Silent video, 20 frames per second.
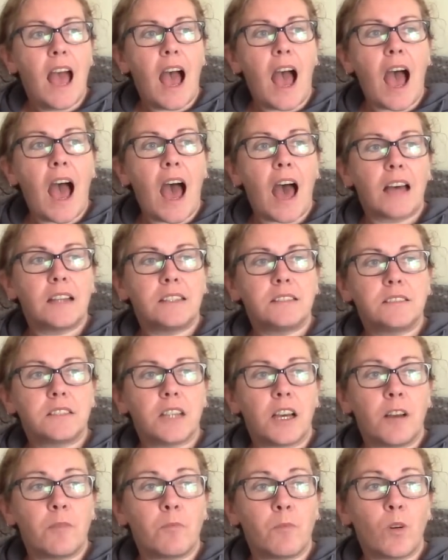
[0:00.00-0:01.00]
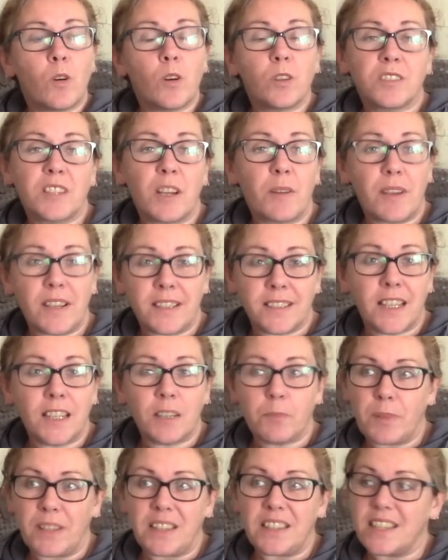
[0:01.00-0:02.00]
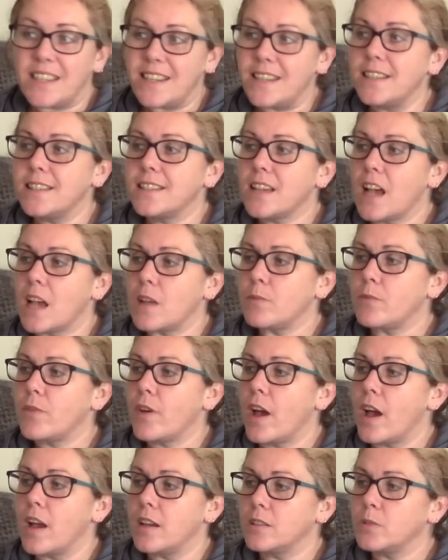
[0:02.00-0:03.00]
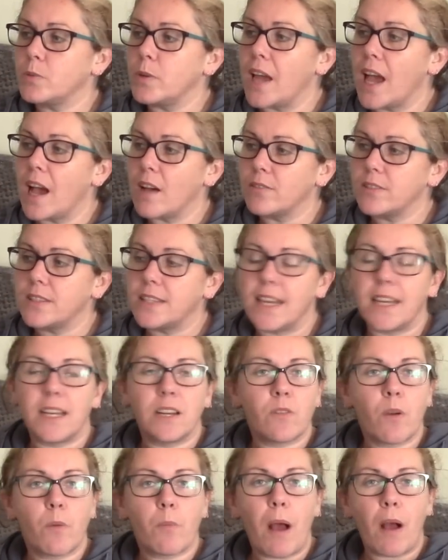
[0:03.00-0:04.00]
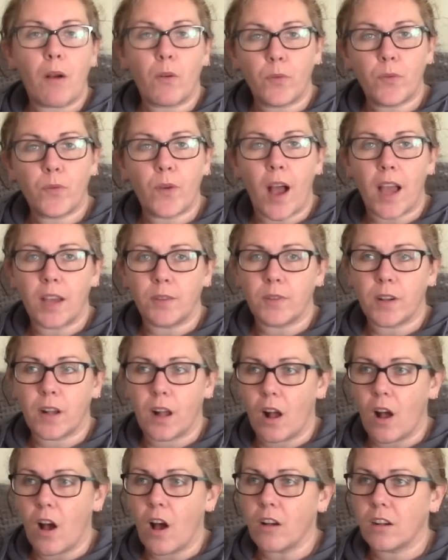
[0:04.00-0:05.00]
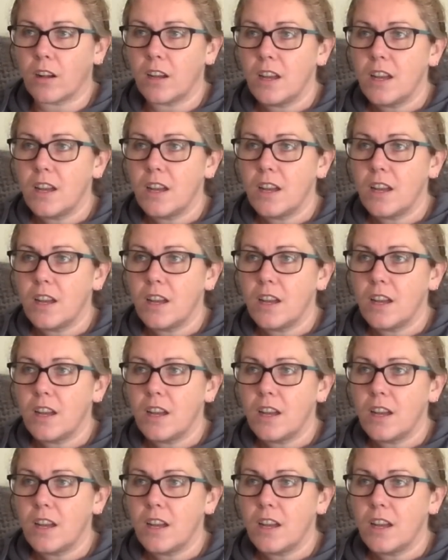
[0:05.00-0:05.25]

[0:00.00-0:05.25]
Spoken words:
And also it's going to be dinner time for us. We have dinner about 5 o'clock.